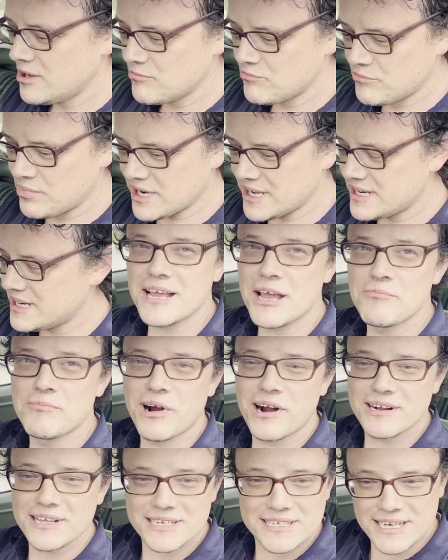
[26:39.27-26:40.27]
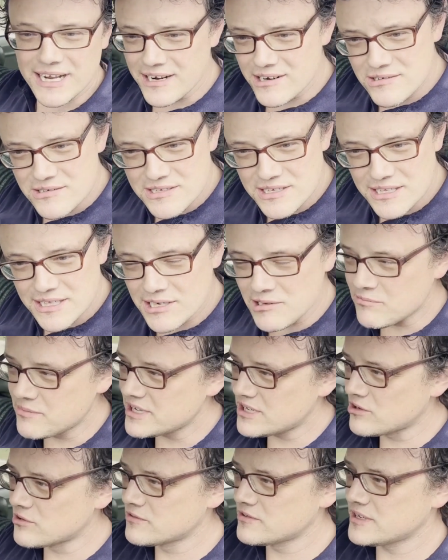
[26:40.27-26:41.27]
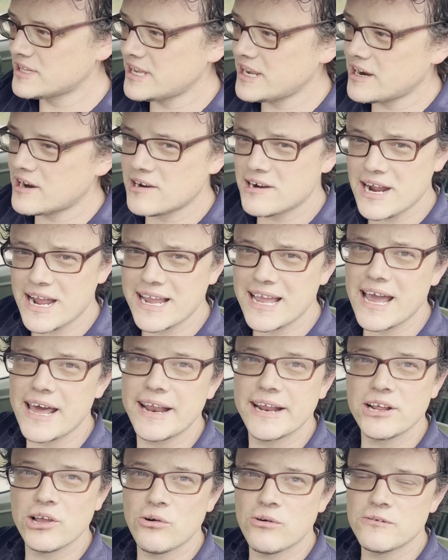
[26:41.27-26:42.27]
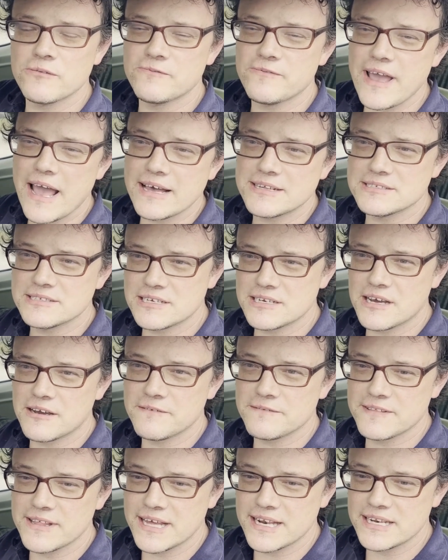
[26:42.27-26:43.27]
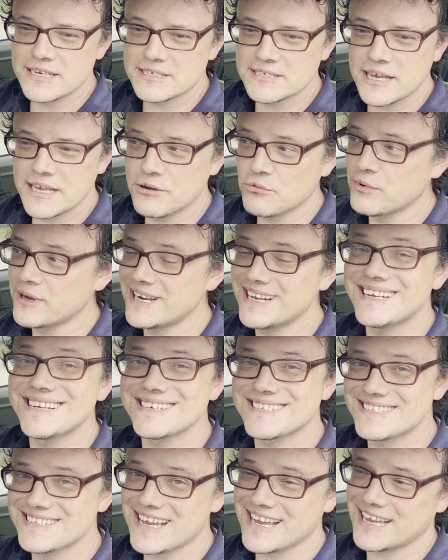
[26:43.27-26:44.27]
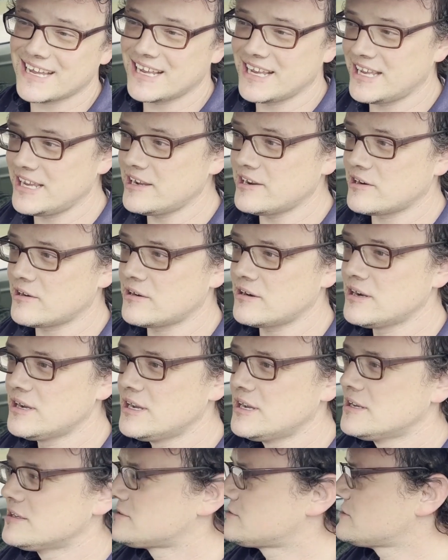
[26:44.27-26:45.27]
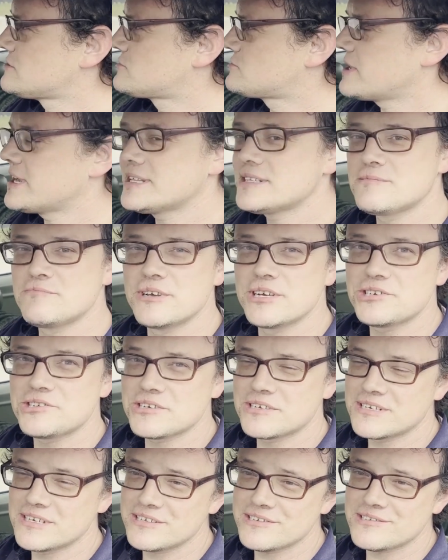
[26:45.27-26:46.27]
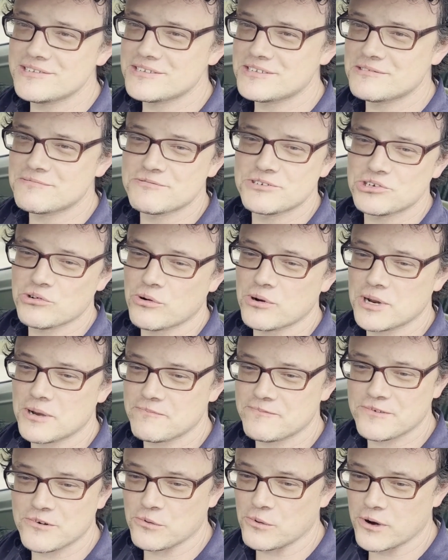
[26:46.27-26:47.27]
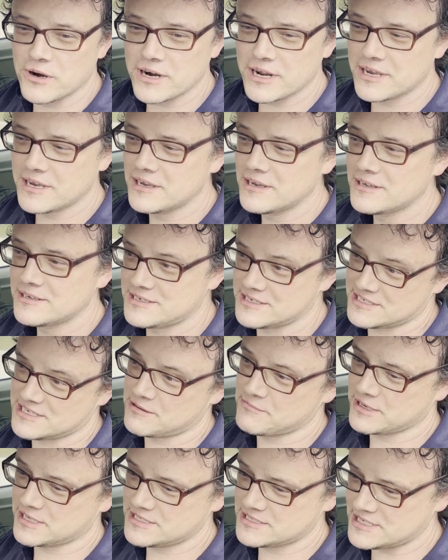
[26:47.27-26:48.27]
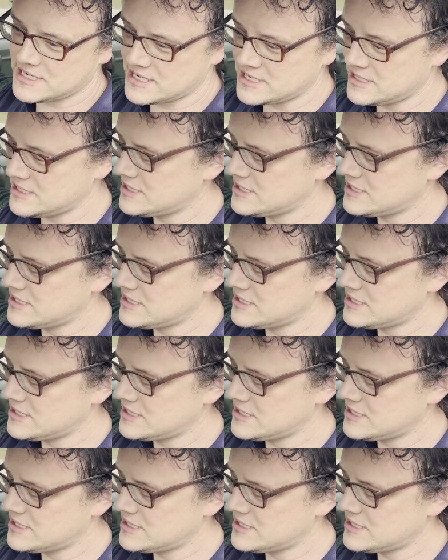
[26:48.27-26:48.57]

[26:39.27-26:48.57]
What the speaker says: But I barked the tires a little bit over there. I got it going fast enough that it went into second gear. So the transmission is showing up for work to some extent.